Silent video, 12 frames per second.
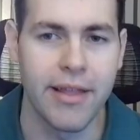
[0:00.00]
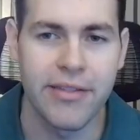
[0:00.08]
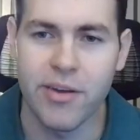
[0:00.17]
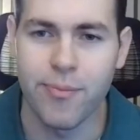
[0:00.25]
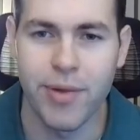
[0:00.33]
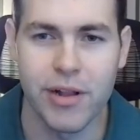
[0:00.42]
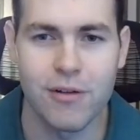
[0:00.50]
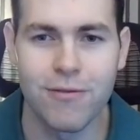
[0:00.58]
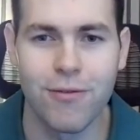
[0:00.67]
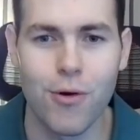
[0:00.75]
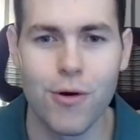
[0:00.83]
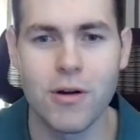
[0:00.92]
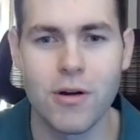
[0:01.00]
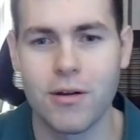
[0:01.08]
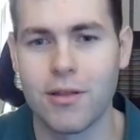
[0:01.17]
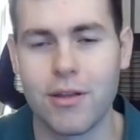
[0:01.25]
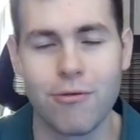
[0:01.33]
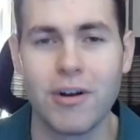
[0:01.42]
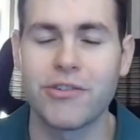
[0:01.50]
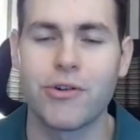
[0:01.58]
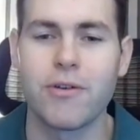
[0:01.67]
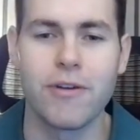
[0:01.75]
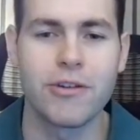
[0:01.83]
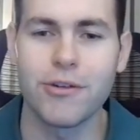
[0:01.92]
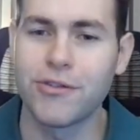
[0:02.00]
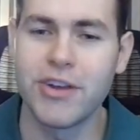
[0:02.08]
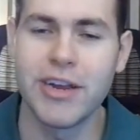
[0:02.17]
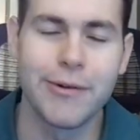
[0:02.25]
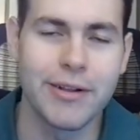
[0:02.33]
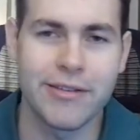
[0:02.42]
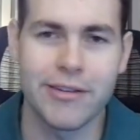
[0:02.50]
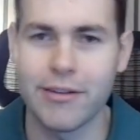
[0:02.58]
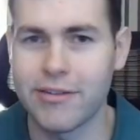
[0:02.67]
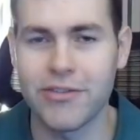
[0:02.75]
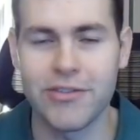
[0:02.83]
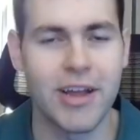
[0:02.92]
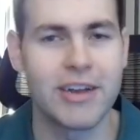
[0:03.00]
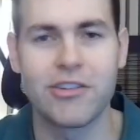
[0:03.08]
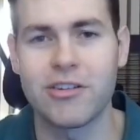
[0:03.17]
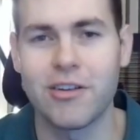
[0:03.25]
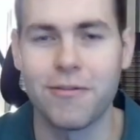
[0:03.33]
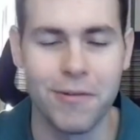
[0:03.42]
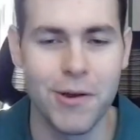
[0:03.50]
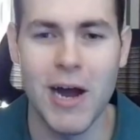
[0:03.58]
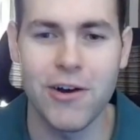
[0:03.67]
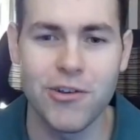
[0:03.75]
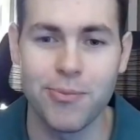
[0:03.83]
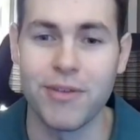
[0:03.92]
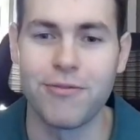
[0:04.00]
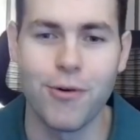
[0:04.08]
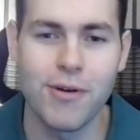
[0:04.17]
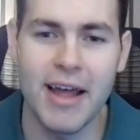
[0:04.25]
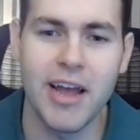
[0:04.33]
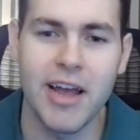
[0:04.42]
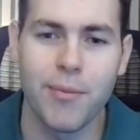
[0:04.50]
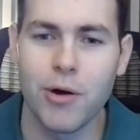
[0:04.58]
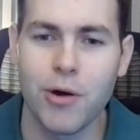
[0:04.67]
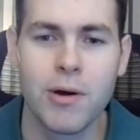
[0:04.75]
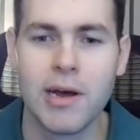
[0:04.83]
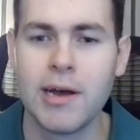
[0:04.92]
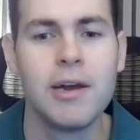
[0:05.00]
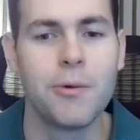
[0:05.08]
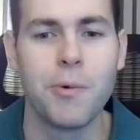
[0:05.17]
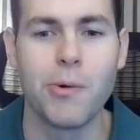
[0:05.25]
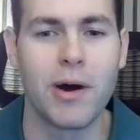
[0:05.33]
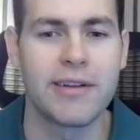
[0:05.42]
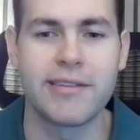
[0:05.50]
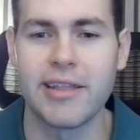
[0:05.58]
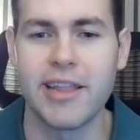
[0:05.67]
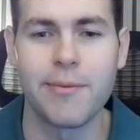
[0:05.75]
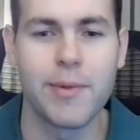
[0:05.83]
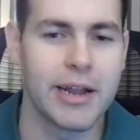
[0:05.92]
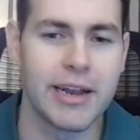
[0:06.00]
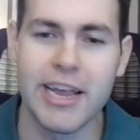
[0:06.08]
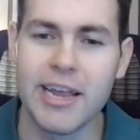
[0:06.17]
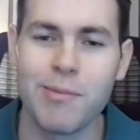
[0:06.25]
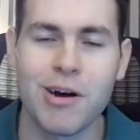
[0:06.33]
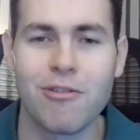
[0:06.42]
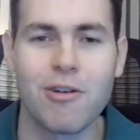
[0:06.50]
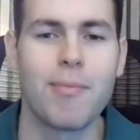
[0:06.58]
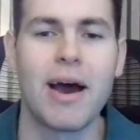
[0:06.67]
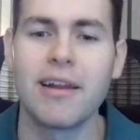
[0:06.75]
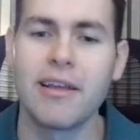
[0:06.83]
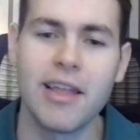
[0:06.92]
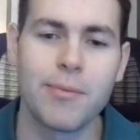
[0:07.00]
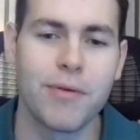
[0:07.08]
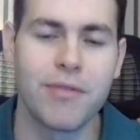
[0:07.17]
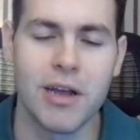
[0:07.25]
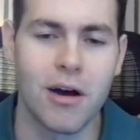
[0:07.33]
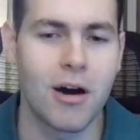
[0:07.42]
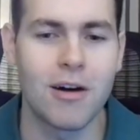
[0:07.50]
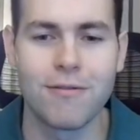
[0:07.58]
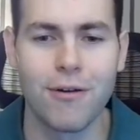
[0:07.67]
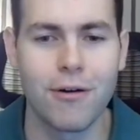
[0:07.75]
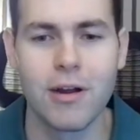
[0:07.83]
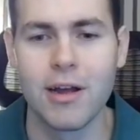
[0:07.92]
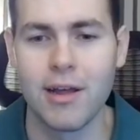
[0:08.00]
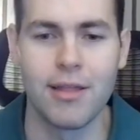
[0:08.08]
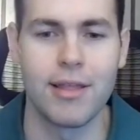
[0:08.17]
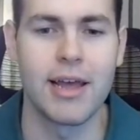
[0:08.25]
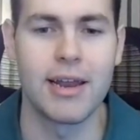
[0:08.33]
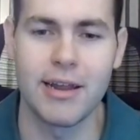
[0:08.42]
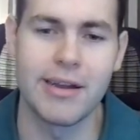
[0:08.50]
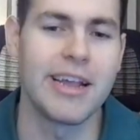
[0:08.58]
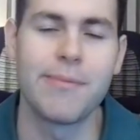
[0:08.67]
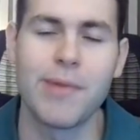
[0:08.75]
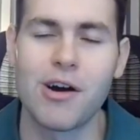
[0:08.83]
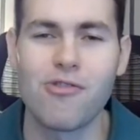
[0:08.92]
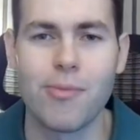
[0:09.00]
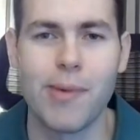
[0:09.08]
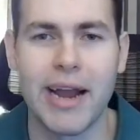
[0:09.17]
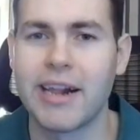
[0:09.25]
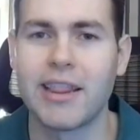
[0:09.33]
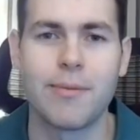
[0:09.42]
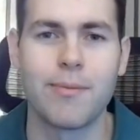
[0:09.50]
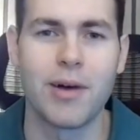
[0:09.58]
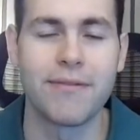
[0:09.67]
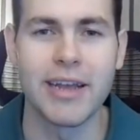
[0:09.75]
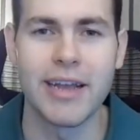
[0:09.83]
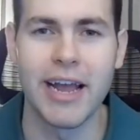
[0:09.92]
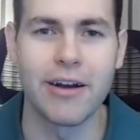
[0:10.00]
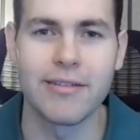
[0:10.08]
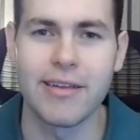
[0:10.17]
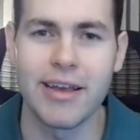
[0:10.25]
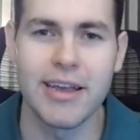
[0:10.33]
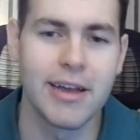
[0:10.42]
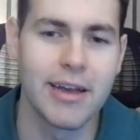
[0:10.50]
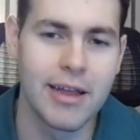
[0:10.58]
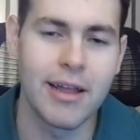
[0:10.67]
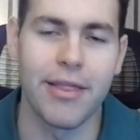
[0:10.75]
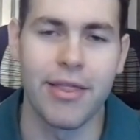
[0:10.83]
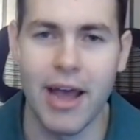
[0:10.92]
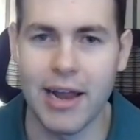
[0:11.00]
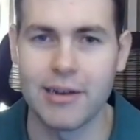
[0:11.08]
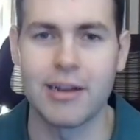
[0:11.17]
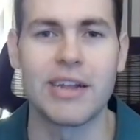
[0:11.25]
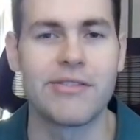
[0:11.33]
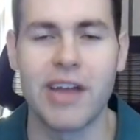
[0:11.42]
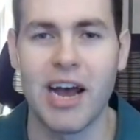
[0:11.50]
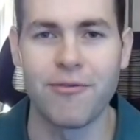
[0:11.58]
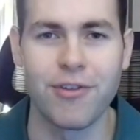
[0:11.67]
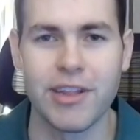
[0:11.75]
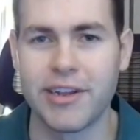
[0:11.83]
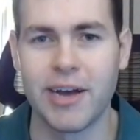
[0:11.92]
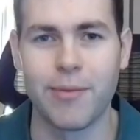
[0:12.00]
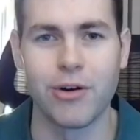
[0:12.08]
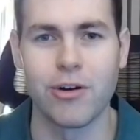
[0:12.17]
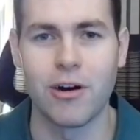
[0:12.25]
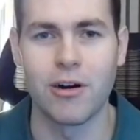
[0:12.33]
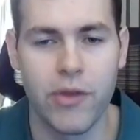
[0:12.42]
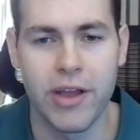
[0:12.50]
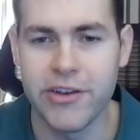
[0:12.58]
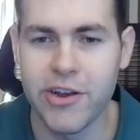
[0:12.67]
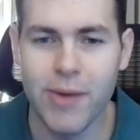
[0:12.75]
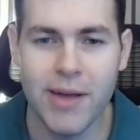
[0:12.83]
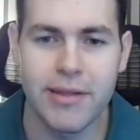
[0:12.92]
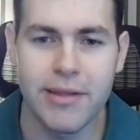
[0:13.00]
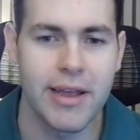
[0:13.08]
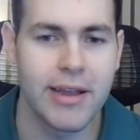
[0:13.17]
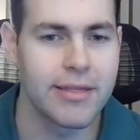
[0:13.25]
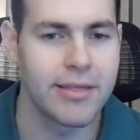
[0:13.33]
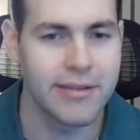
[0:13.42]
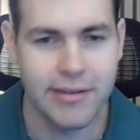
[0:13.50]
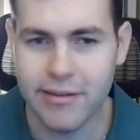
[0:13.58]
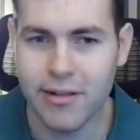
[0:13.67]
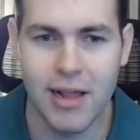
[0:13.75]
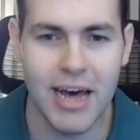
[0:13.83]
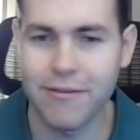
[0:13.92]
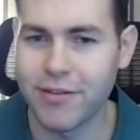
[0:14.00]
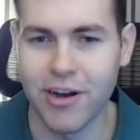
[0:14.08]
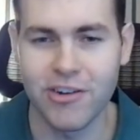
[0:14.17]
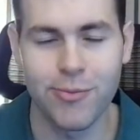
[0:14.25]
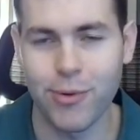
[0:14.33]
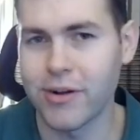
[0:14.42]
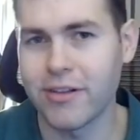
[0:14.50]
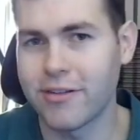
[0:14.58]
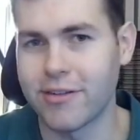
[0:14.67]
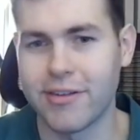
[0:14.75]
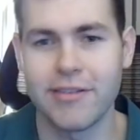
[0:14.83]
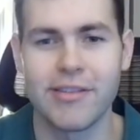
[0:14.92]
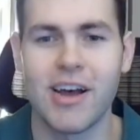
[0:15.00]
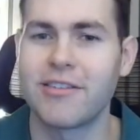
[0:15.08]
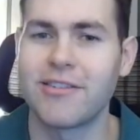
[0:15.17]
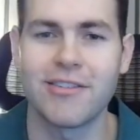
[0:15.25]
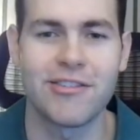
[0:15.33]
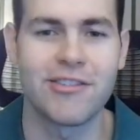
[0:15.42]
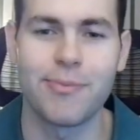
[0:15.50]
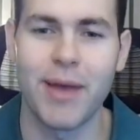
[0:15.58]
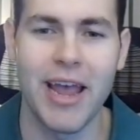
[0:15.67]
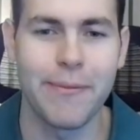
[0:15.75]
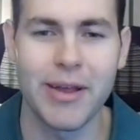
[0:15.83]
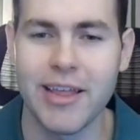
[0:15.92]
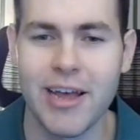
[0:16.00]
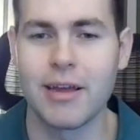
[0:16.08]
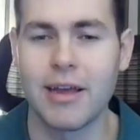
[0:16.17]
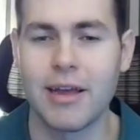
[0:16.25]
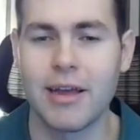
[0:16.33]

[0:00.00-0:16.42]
then to pillar 4, the risk reversal sequence. So this is sent just a few hours before that demo. We want to send them an email reminding them of the offer, then an email reminding them of the guarantee, and then it's time for the demo call. And you might be thinking, this is a lot of touch points. Is this not just spamming them?